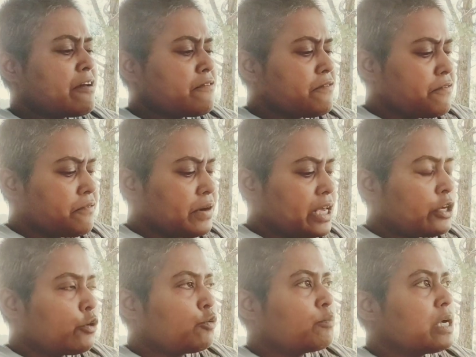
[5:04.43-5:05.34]
Every
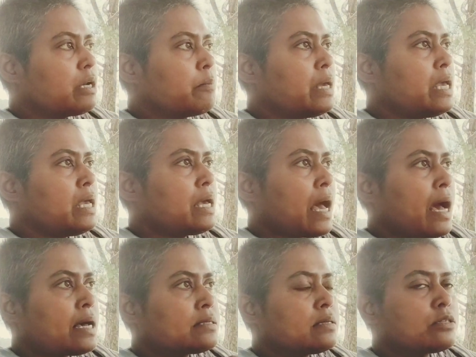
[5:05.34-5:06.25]
human being
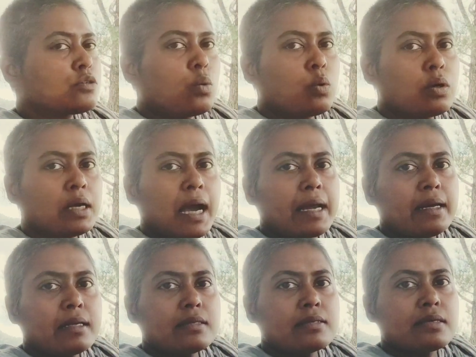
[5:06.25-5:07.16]
has its own
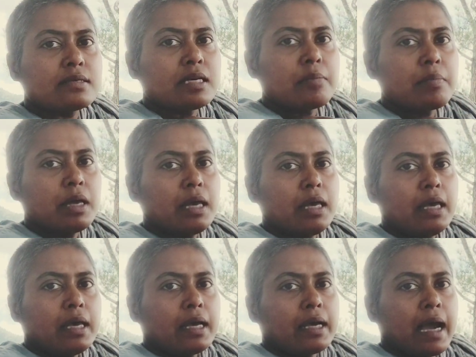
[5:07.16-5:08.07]
guidance system
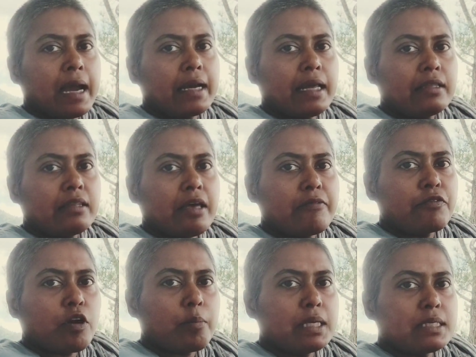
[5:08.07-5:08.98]
guiding
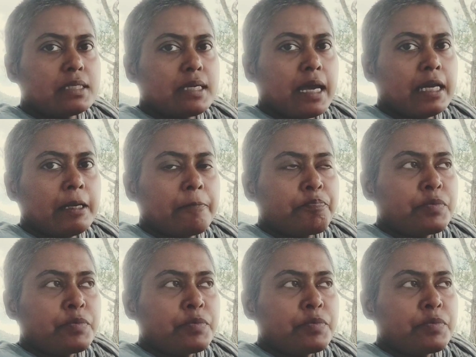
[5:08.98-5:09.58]
them from inside.